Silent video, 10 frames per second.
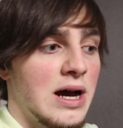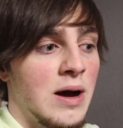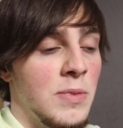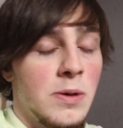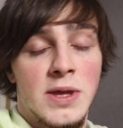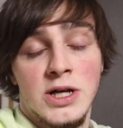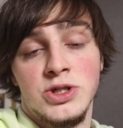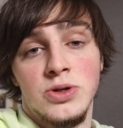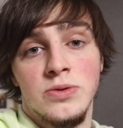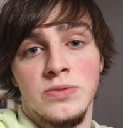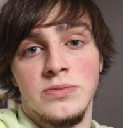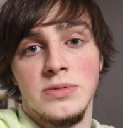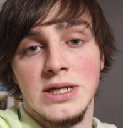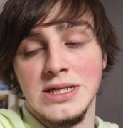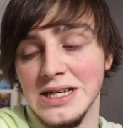And maybe that's true.
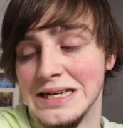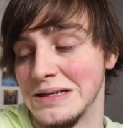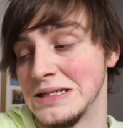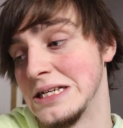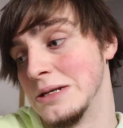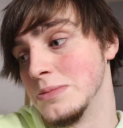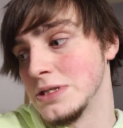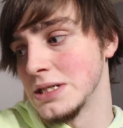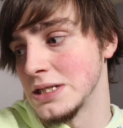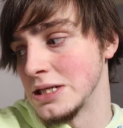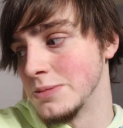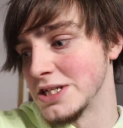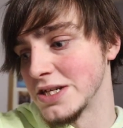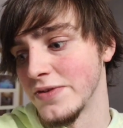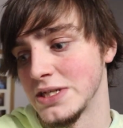It seems
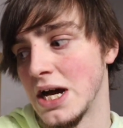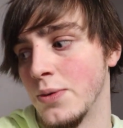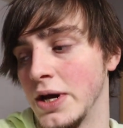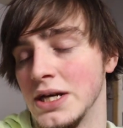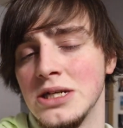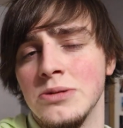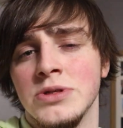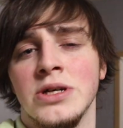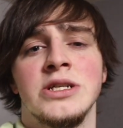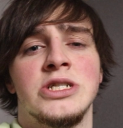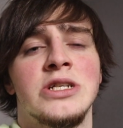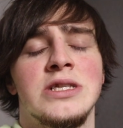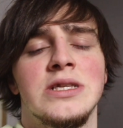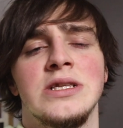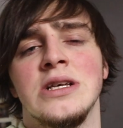as if it's that way. It seems that it's
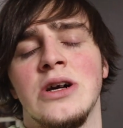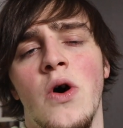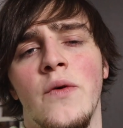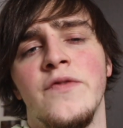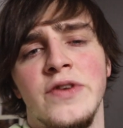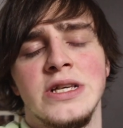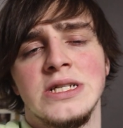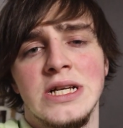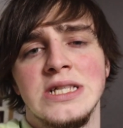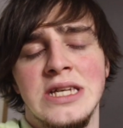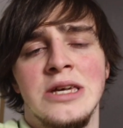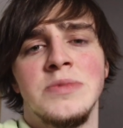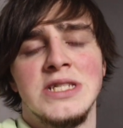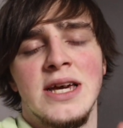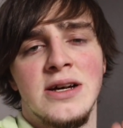just the confidence of the
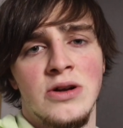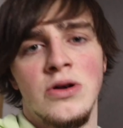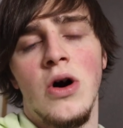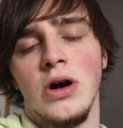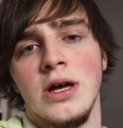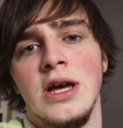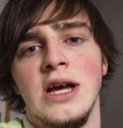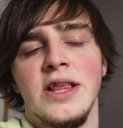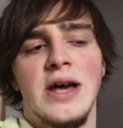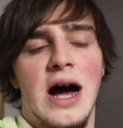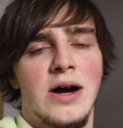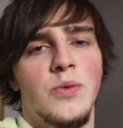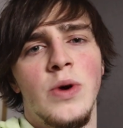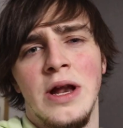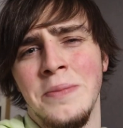team has taken a knock.
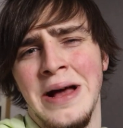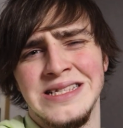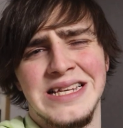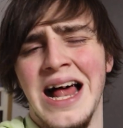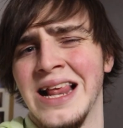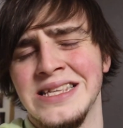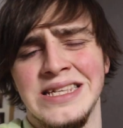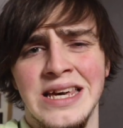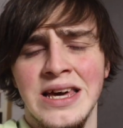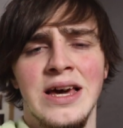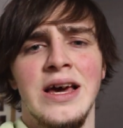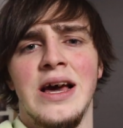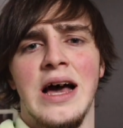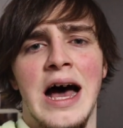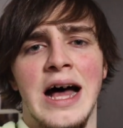That winning mentality
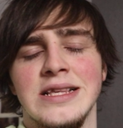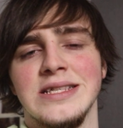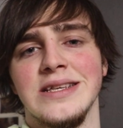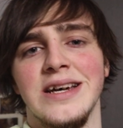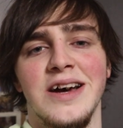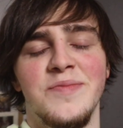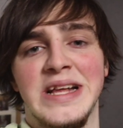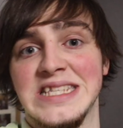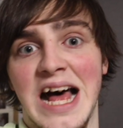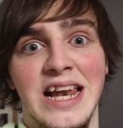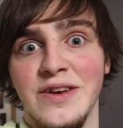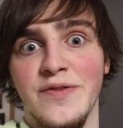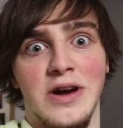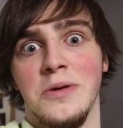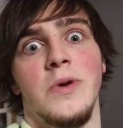and the mentality
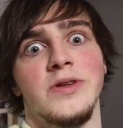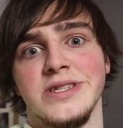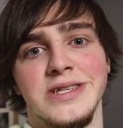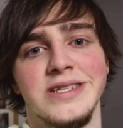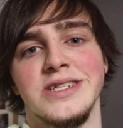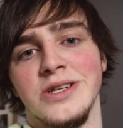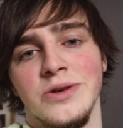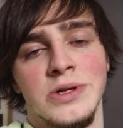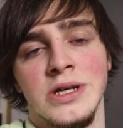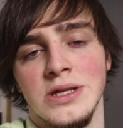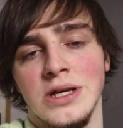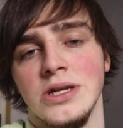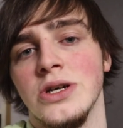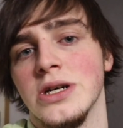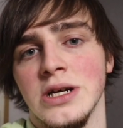fucking monsters, you know,
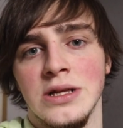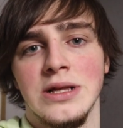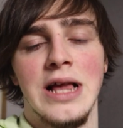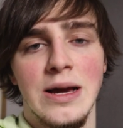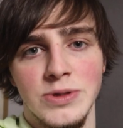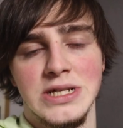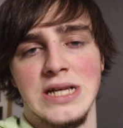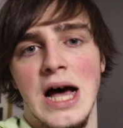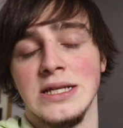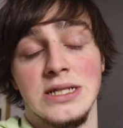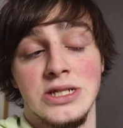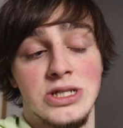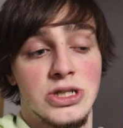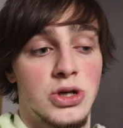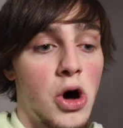that Jurgen labelled us as, it's
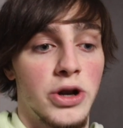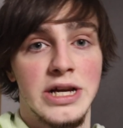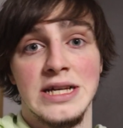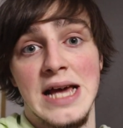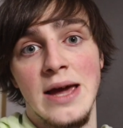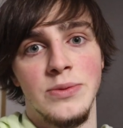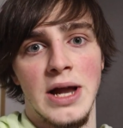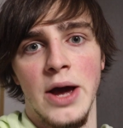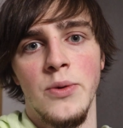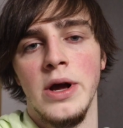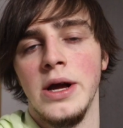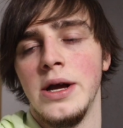just gone. It's out now.